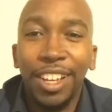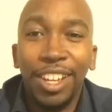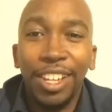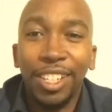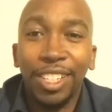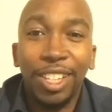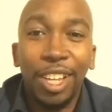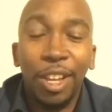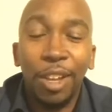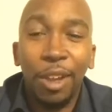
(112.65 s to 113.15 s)

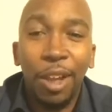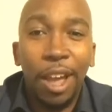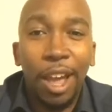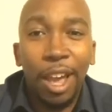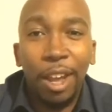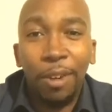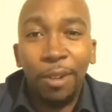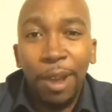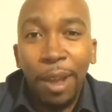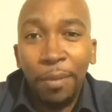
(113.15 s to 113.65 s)
It's like,
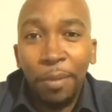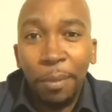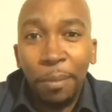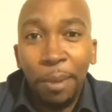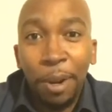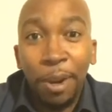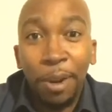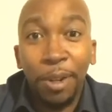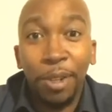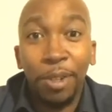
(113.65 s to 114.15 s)
I don't have to
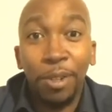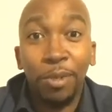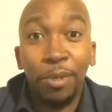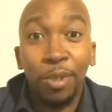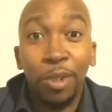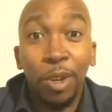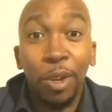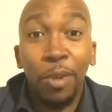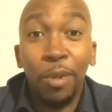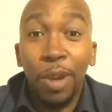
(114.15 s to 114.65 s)
marry
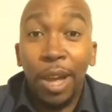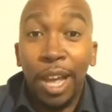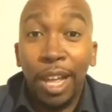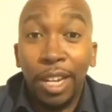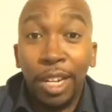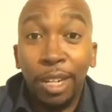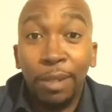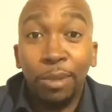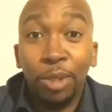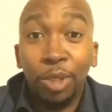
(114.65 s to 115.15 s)
you. I
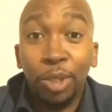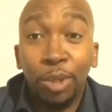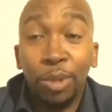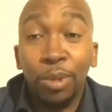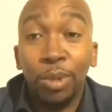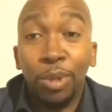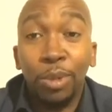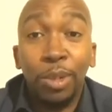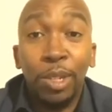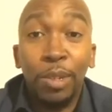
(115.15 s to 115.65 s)
live with you,
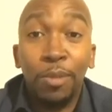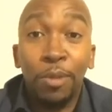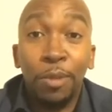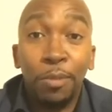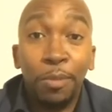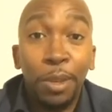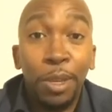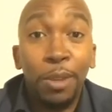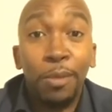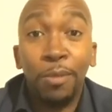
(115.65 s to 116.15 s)
you live
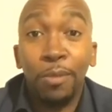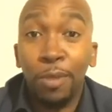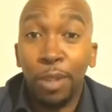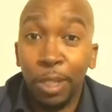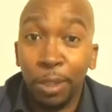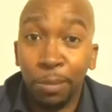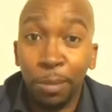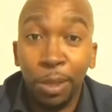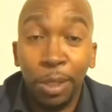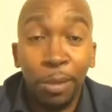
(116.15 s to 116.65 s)
with me,
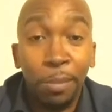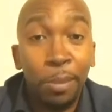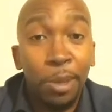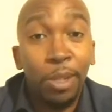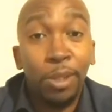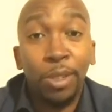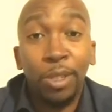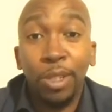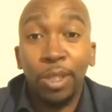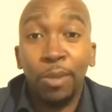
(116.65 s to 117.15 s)
we split the
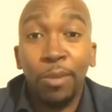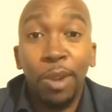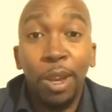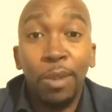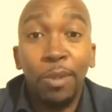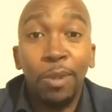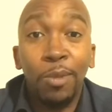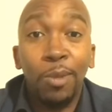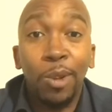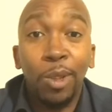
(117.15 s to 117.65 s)
bills as the
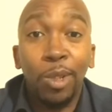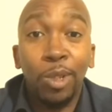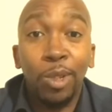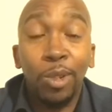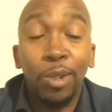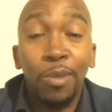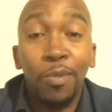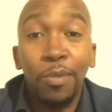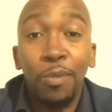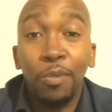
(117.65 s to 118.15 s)
way we want
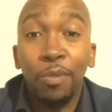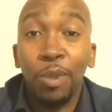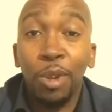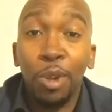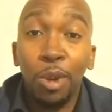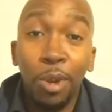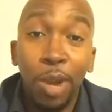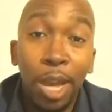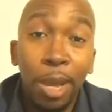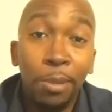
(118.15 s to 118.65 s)
to, we
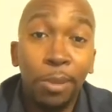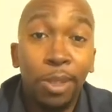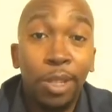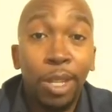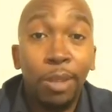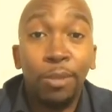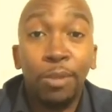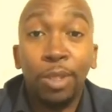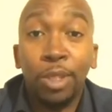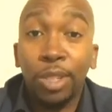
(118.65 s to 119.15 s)

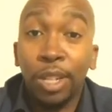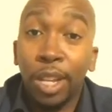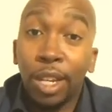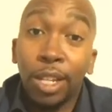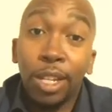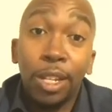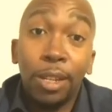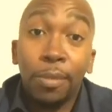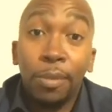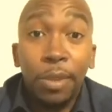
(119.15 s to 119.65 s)
cohabitate, we
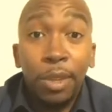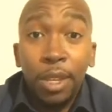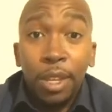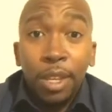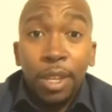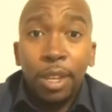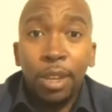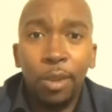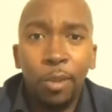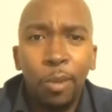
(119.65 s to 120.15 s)
shack up.
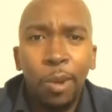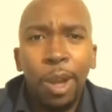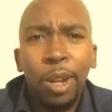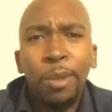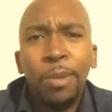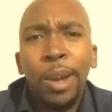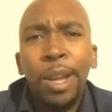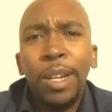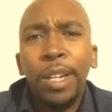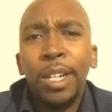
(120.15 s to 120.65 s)
Why
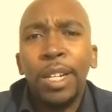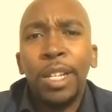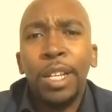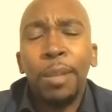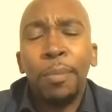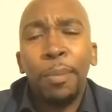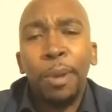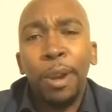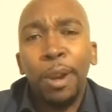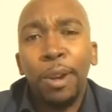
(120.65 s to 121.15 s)
do I need to
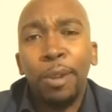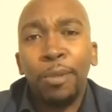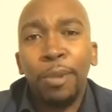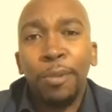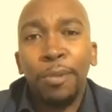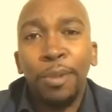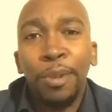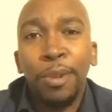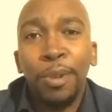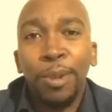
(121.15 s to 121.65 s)
get married
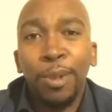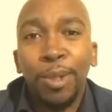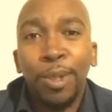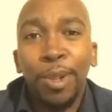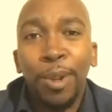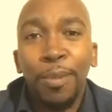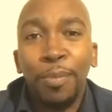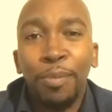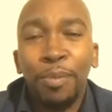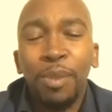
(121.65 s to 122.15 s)
with you or
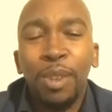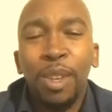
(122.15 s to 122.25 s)
so?